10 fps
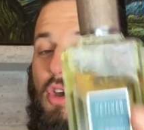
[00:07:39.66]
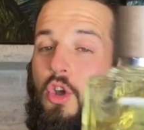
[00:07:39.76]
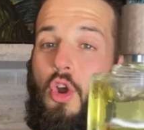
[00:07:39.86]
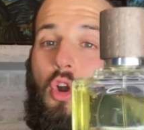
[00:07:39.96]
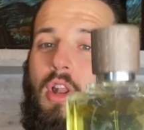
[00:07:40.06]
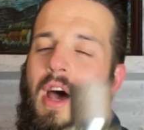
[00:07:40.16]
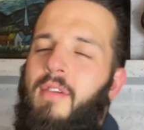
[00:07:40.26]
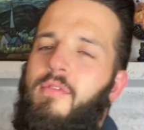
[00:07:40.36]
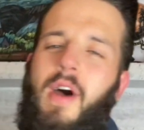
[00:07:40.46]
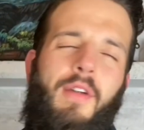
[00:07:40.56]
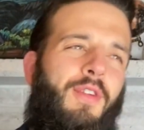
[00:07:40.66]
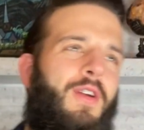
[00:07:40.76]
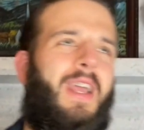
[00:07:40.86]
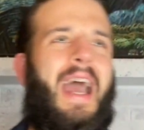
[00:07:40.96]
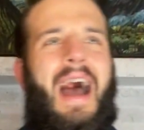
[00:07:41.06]
Guerlain
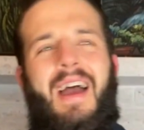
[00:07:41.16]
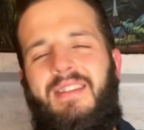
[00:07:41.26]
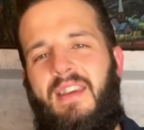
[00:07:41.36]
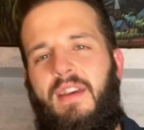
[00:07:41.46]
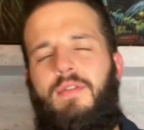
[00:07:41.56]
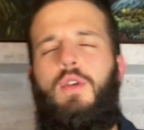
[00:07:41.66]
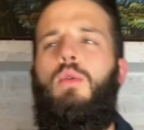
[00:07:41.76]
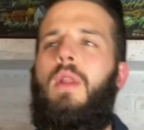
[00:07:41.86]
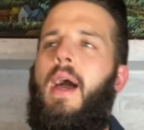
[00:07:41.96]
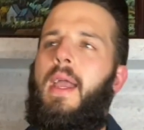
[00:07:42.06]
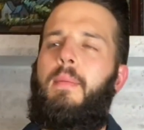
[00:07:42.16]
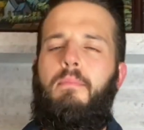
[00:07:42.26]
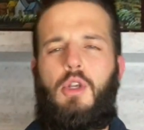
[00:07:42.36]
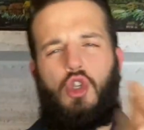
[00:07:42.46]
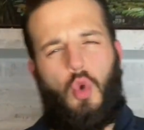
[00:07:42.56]
Vetiver. Guys, if you like
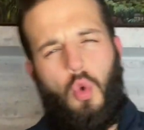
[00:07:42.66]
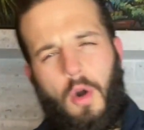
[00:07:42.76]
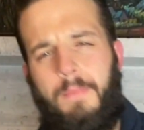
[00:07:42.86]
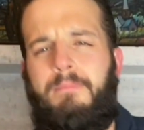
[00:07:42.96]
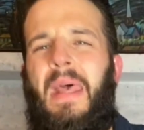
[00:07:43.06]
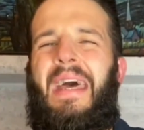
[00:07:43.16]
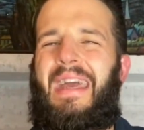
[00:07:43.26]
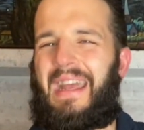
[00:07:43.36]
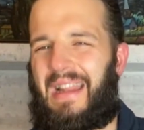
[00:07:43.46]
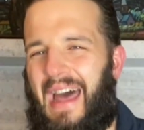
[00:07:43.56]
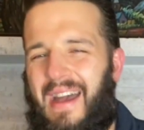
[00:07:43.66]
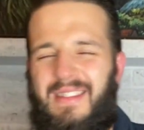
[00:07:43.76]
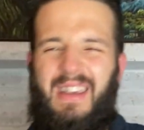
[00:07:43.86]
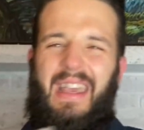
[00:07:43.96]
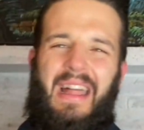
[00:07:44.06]
mature,
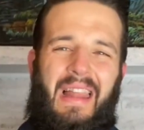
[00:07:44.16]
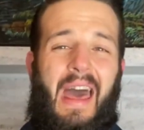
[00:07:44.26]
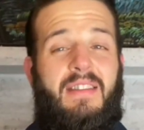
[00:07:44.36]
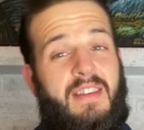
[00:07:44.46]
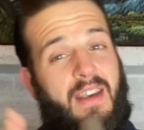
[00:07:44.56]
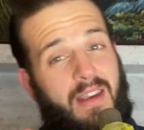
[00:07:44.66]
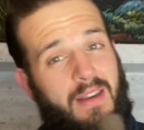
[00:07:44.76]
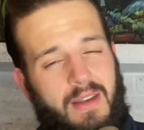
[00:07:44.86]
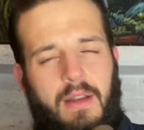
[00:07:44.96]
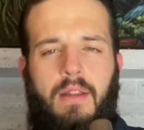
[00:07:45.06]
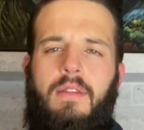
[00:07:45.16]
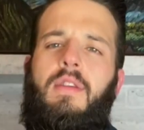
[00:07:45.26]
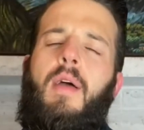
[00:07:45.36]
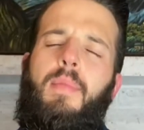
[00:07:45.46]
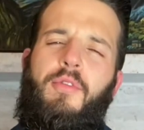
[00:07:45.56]
classy, classic
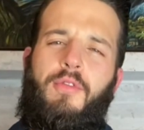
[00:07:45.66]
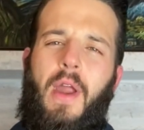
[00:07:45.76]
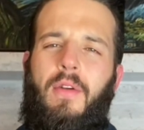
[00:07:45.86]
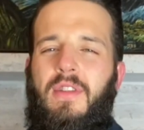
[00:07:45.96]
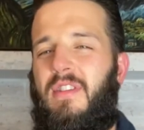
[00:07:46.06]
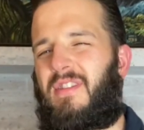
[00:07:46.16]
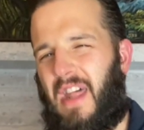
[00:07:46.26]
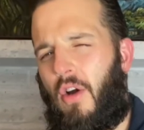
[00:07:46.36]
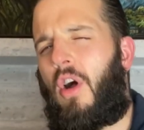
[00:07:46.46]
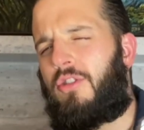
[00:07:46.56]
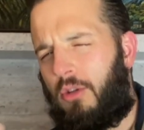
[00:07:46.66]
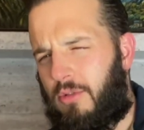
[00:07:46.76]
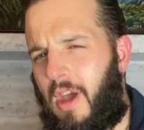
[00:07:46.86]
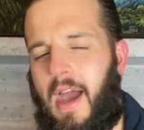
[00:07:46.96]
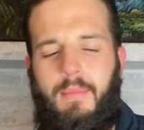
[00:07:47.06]
type of fragrances that are also
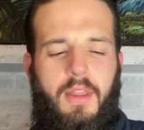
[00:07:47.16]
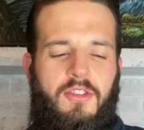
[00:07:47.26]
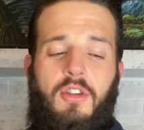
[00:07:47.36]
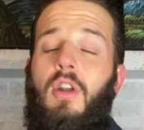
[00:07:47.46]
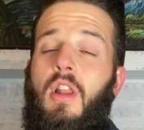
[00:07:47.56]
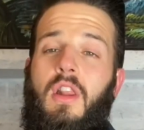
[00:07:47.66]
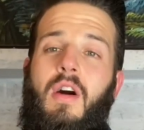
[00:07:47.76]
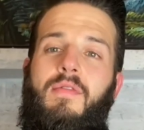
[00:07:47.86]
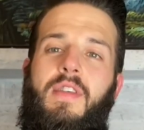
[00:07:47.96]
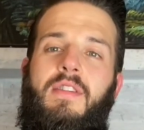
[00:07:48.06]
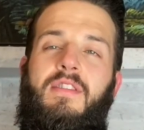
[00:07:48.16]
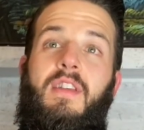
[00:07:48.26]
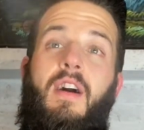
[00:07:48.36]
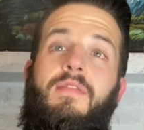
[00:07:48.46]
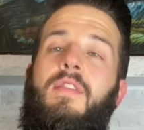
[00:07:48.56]
timeless, you're gonna love this
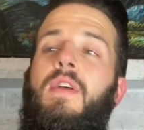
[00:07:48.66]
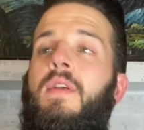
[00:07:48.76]
stuff.